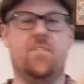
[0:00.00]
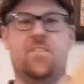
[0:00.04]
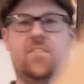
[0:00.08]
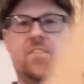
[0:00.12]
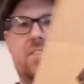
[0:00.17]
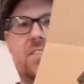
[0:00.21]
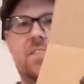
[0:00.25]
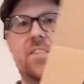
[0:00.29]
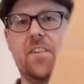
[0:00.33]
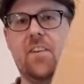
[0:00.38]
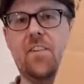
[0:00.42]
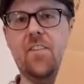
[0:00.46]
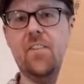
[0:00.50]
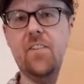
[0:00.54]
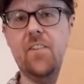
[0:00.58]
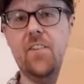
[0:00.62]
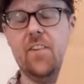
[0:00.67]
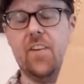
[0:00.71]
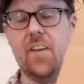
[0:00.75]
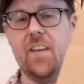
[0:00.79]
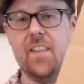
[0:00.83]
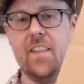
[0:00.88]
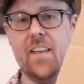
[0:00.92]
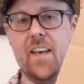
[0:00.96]
just another
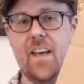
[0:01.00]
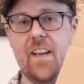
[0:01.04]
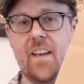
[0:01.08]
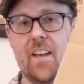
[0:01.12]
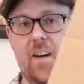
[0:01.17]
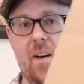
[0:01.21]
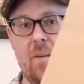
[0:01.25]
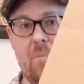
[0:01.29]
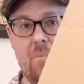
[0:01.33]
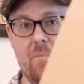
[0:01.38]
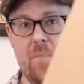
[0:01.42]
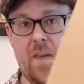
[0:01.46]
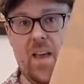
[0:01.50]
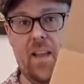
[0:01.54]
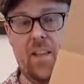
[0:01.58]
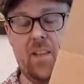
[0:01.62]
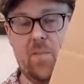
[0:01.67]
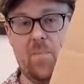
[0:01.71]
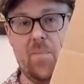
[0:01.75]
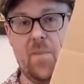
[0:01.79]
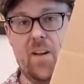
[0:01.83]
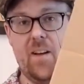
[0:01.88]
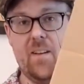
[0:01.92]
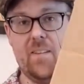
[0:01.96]
look at that
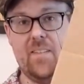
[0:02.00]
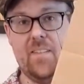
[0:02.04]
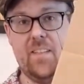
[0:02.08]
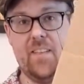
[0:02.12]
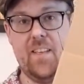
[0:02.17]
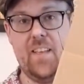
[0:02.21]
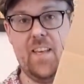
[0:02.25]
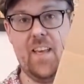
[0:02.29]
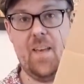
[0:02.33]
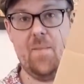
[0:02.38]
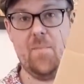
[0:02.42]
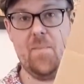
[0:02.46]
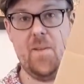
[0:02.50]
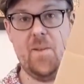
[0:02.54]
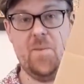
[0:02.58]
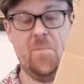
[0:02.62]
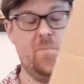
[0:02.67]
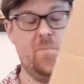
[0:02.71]
mailer box it came in.